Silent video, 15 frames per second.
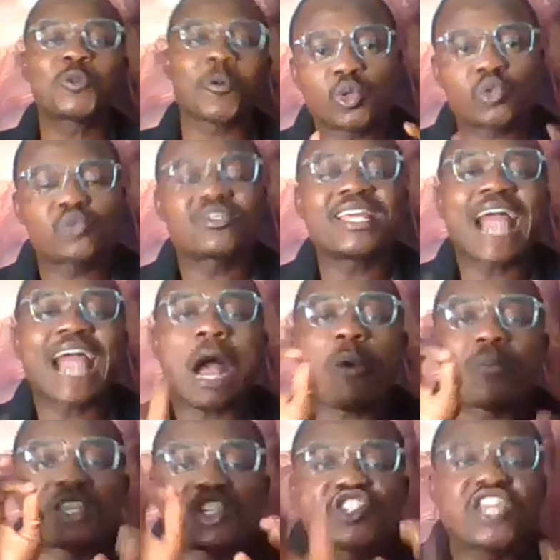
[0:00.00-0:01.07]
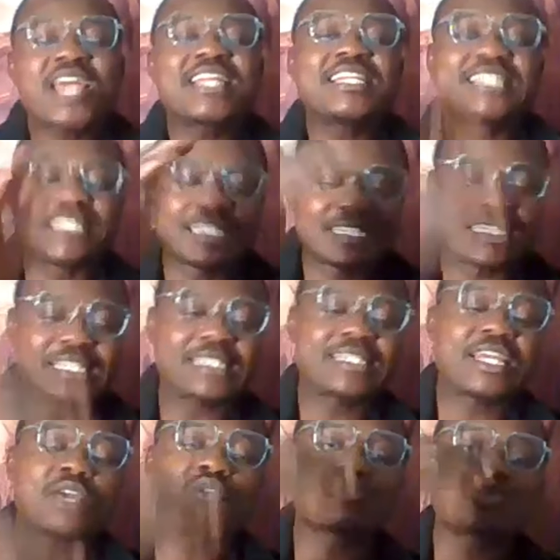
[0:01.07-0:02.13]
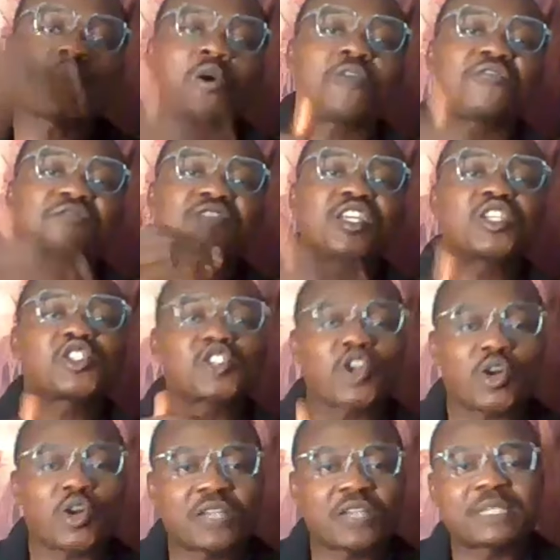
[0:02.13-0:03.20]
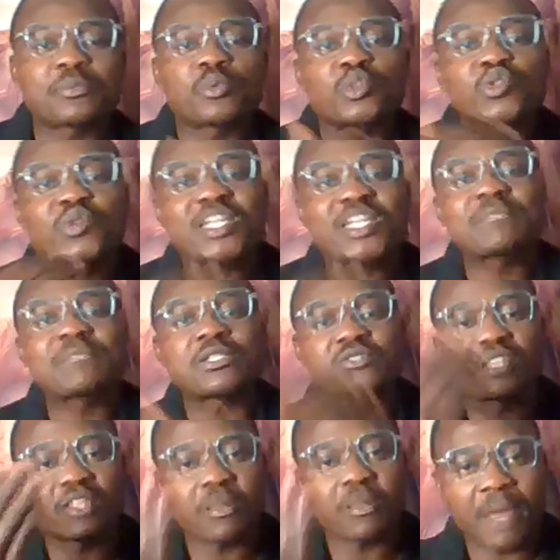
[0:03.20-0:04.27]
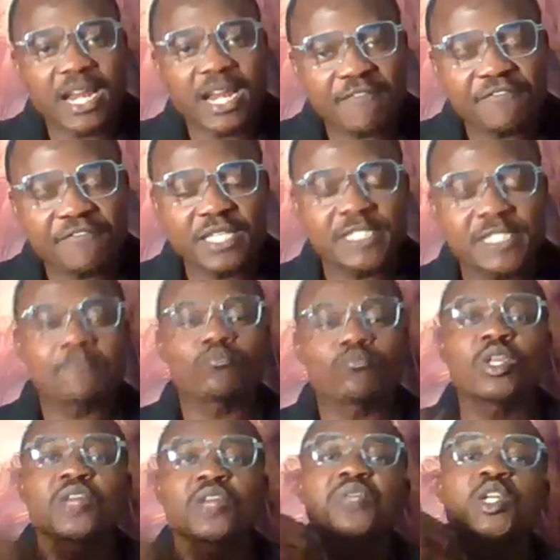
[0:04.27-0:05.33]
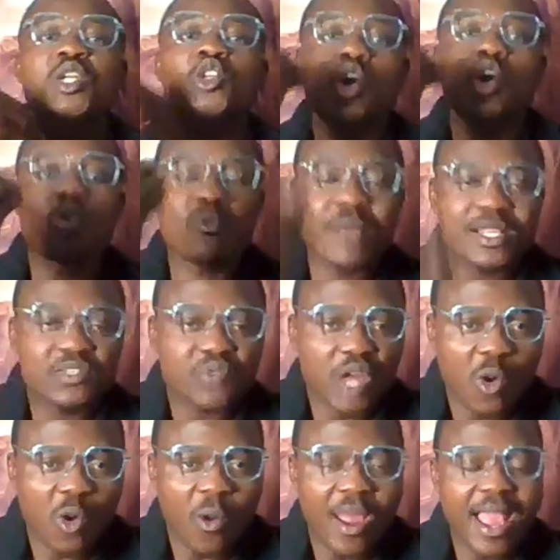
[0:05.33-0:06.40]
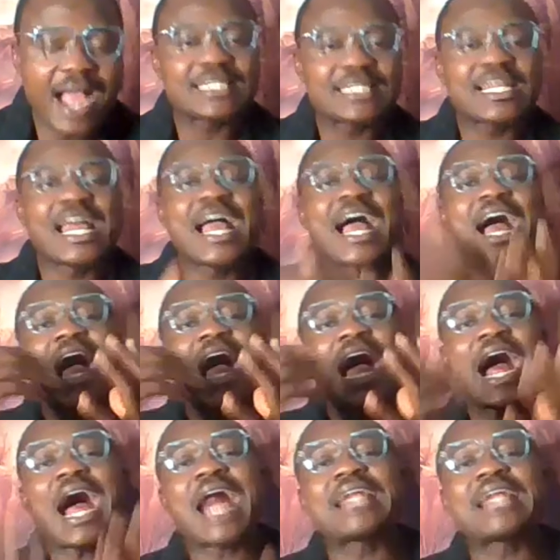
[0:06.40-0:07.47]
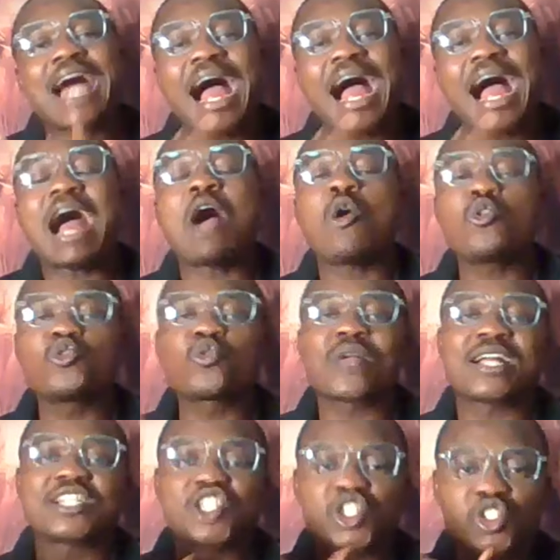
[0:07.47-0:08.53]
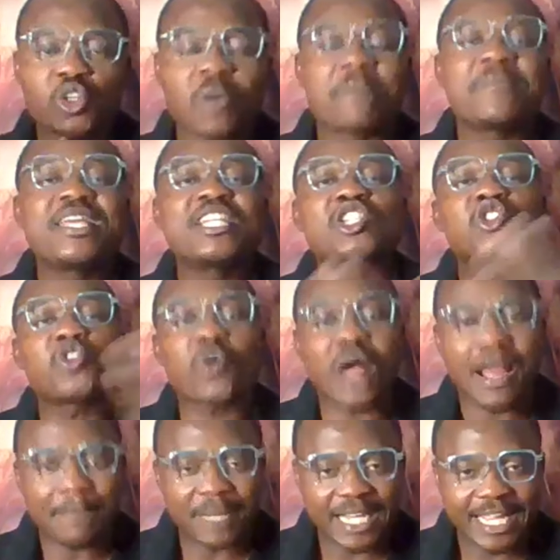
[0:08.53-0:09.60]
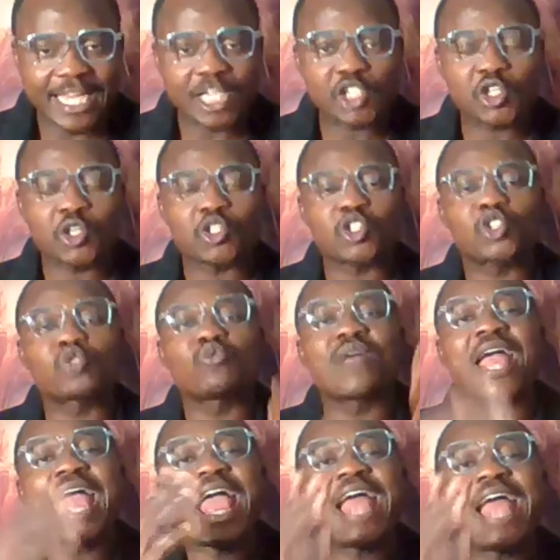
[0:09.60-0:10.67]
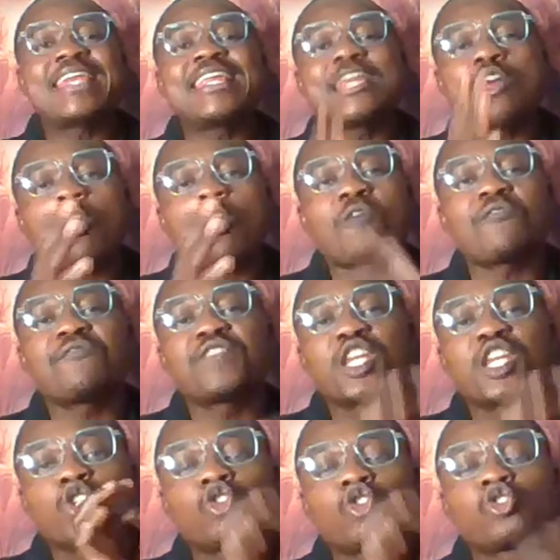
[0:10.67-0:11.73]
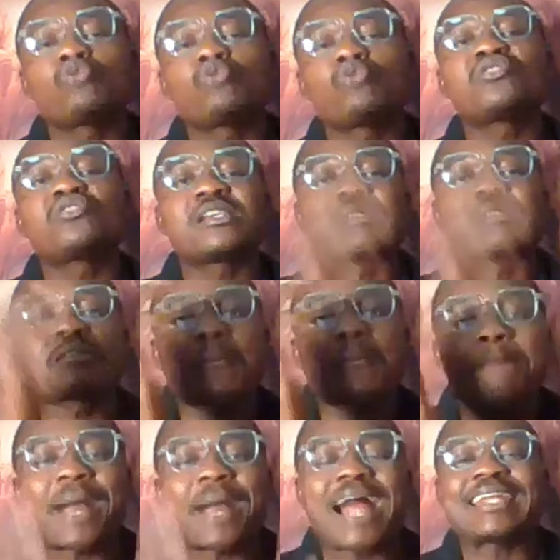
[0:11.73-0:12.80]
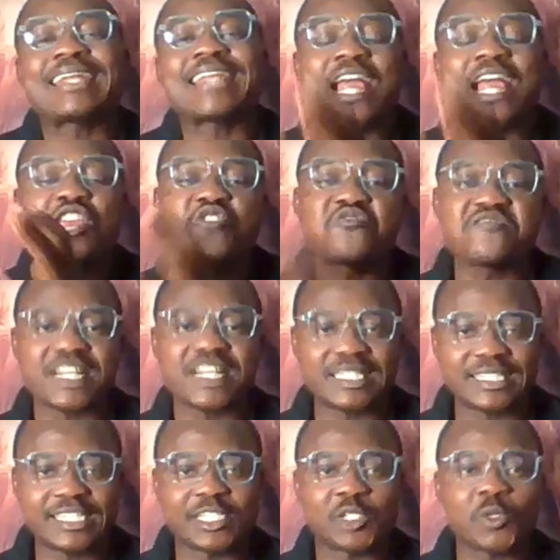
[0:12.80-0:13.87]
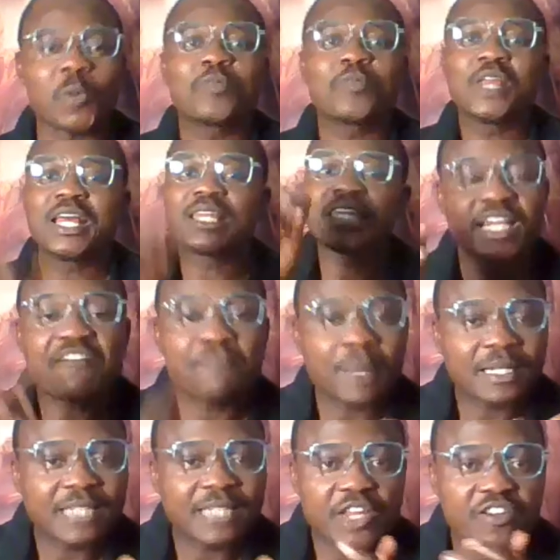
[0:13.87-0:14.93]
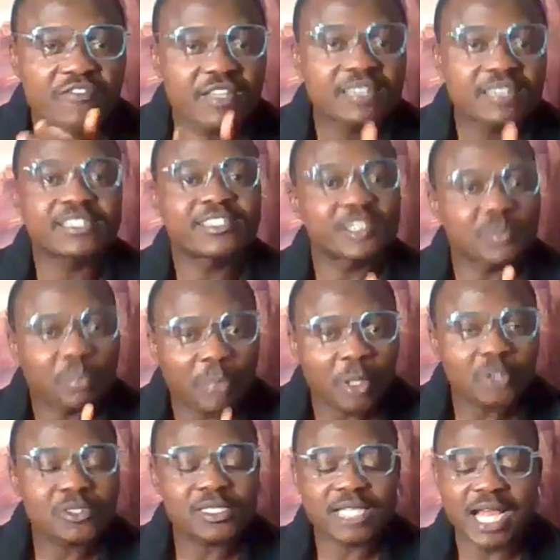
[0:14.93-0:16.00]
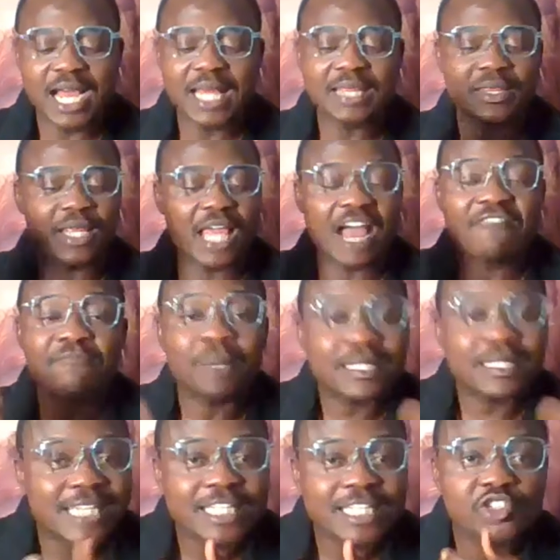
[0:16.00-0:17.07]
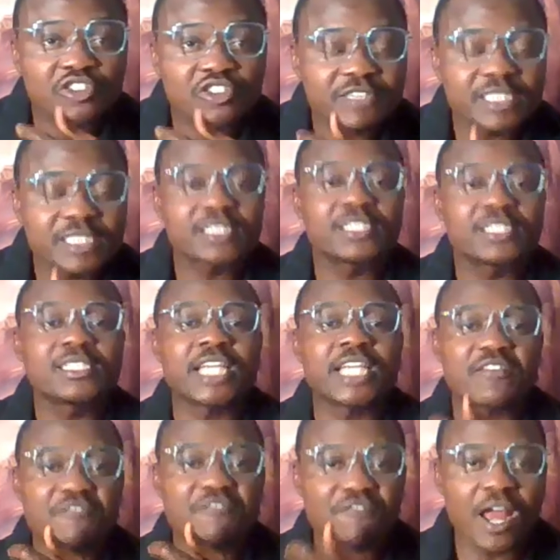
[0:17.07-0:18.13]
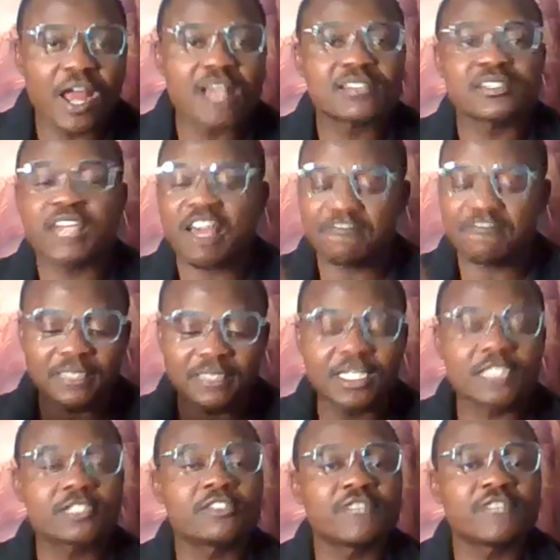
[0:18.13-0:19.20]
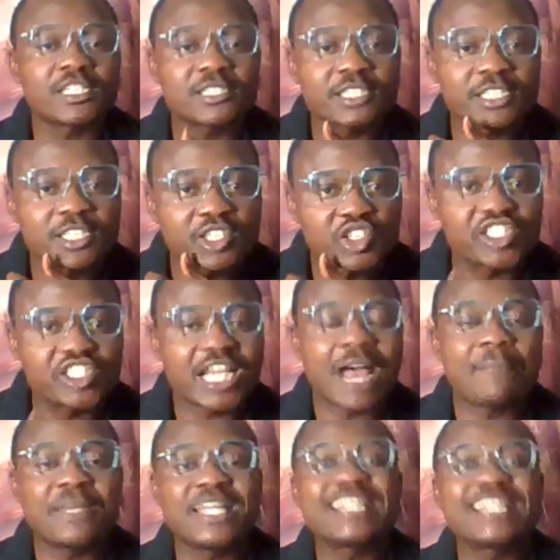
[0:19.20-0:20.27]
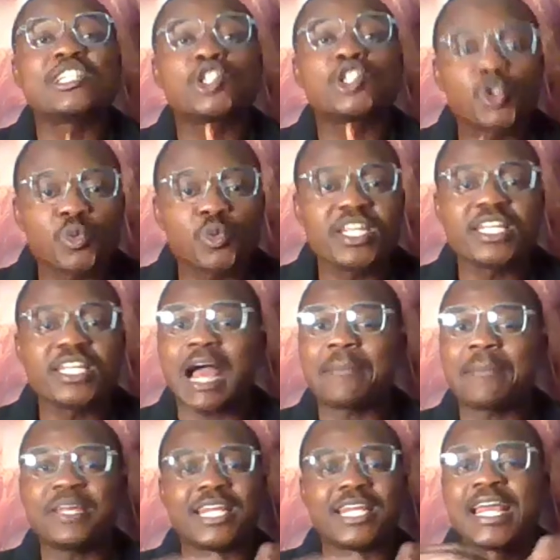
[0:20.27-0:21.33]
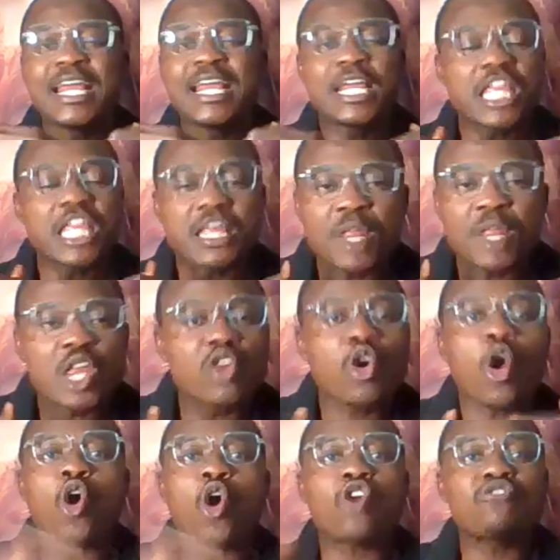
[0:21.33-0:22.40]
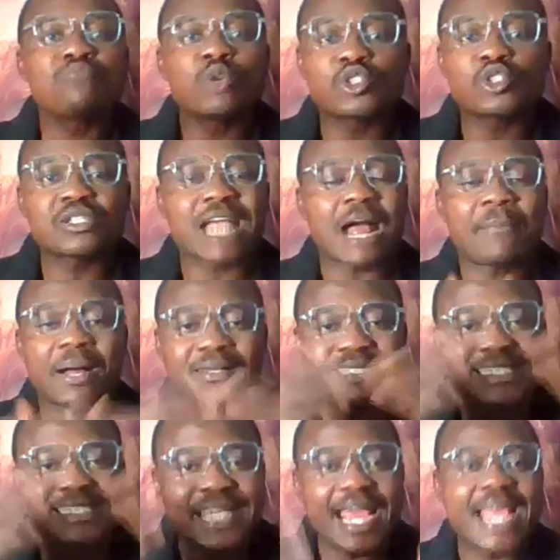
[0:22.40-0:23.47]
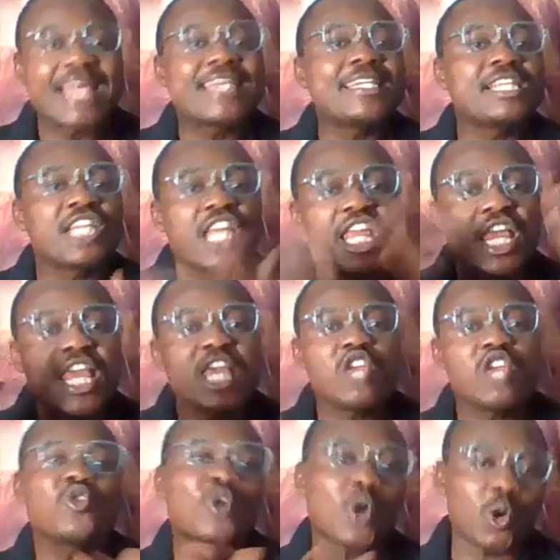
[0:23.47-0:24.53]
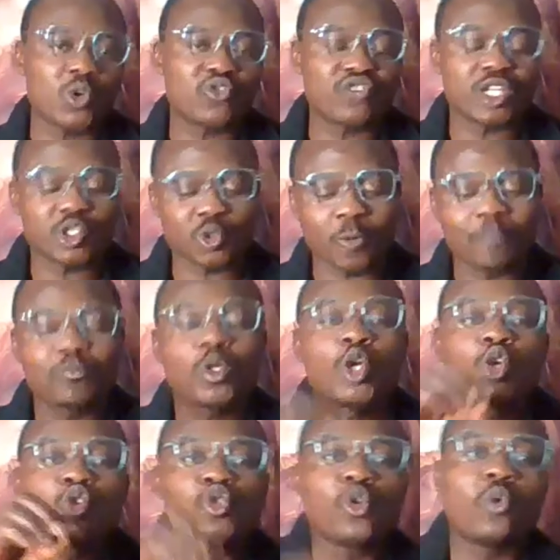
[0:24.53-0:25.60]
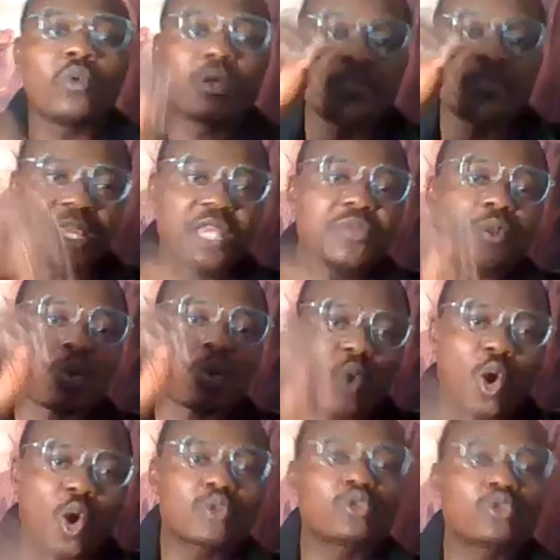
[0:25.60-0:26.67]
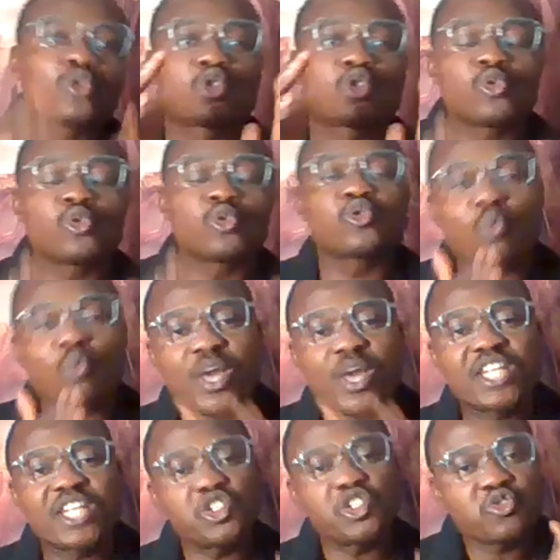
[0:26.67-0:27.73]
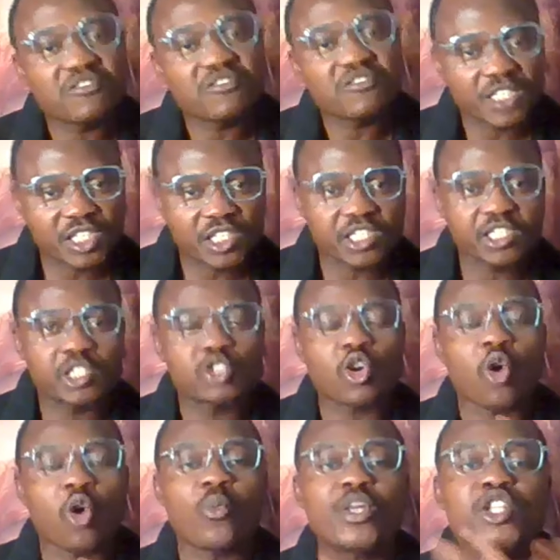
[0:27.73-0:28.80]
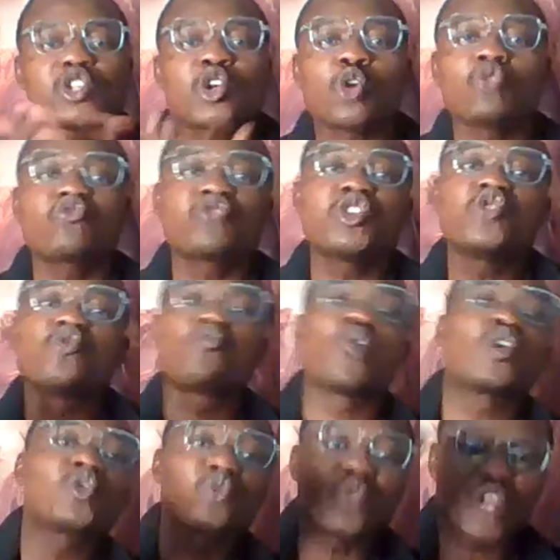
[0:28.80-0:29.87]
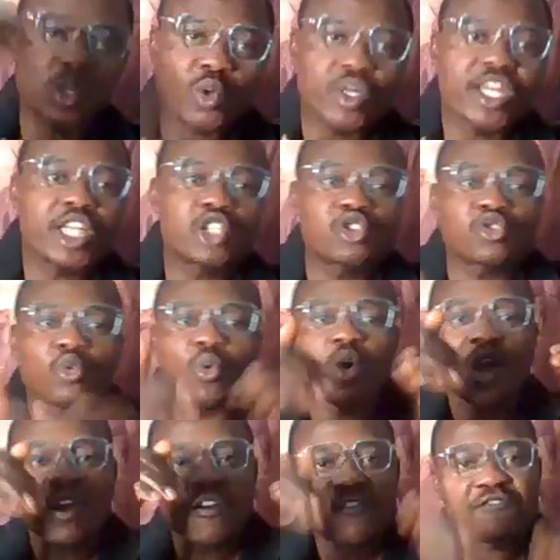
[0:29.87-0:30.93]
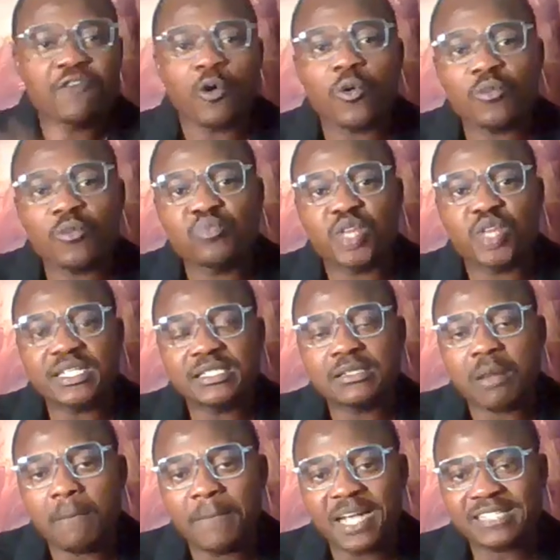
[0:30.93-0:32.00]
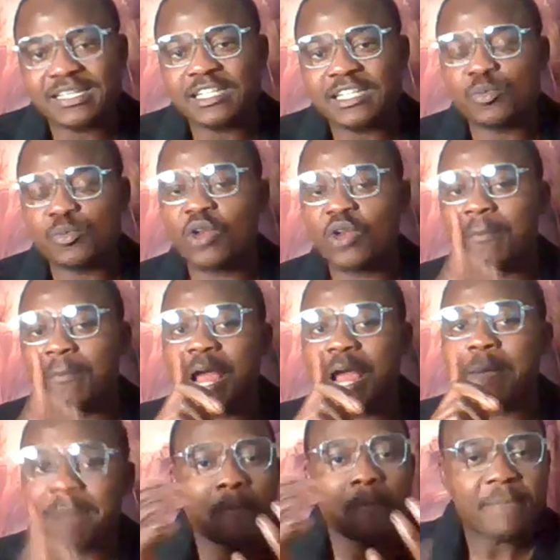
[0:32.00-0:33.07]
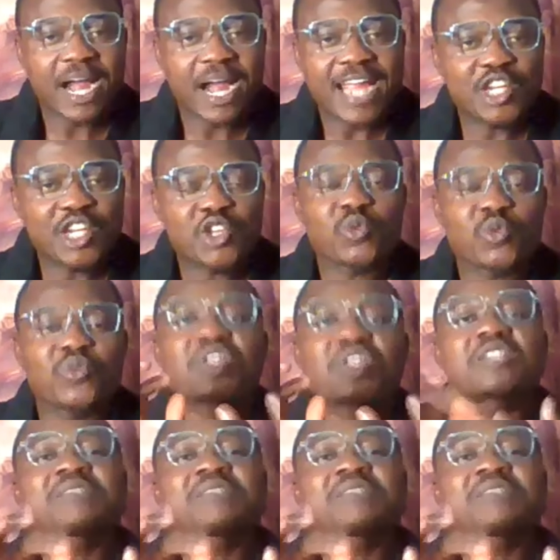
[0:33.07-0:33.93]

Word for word: So today I'll be sharing the details of this scholarship with respect to the benefits, the documents required, and how you can submit your application to any of the choosing partner universities. So they have partner universities in Portugal, they have partner universities in France, they have partner universities in Germany, in Sweden. I mean, in, in almost about 10 EU countries. So you will be the one to choose which universities or which country you want to relocate to for this master's program. Now, mind you,